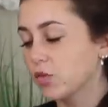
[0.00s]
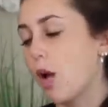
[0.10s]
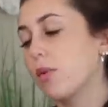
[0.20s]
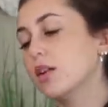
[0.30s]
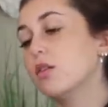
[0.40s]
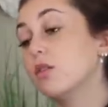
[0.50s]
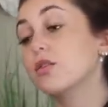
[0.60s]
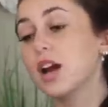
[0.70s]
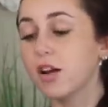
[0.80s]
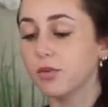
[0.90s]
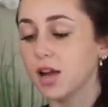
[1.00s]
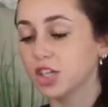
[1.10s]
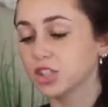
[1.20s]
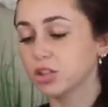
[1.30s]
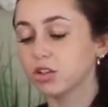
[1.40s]
No, I'm a little over halfway
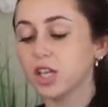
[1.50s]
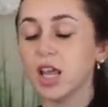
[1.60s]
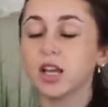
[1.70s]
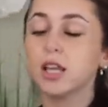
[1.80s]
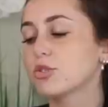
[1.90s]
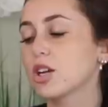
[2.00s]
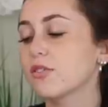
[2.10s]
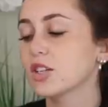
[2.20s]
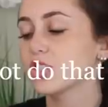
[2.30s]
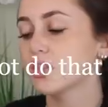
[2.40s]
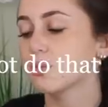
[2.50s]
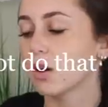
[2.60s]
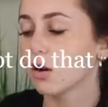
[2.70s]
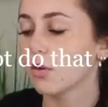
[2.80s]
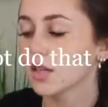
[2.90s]
actually, 380. i am trying to finish it
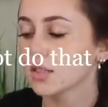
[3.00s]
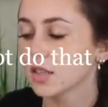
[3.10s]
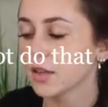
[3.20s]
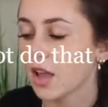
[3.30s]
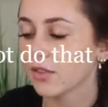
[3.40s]
tomorrow, honestly.